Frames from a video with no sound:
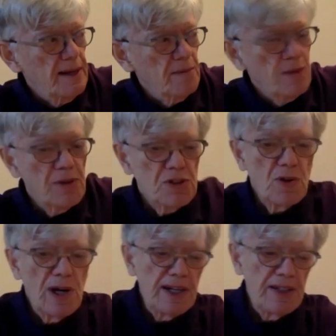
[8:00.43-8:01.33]

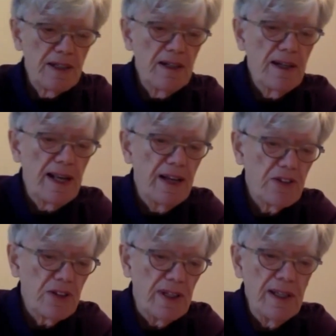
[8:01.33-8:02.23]
So I started
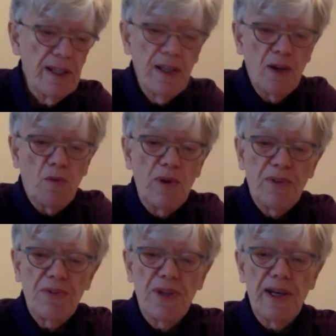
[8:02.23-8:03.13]
actually
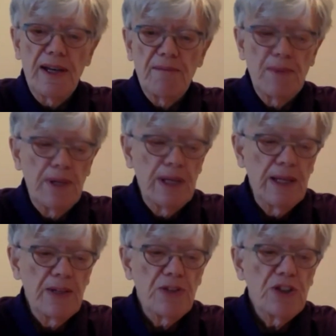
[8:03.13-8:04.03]
with
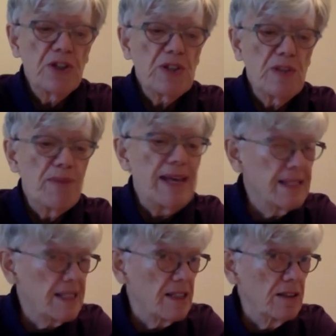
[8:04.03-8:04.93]
just a
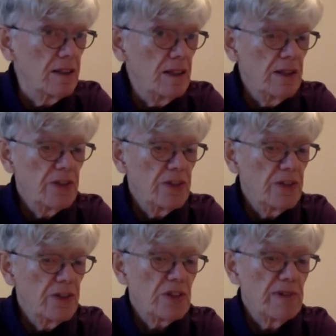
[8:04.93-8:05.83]
pencil, just
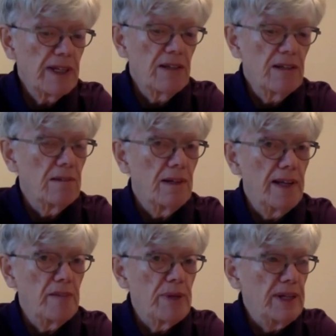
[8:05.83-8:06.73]
a regular
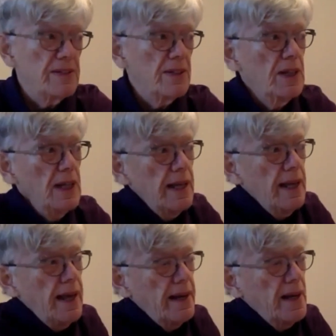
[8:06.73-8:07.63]
lead pencil,
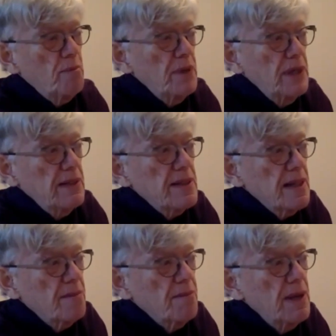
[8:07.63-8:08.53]
and I put in just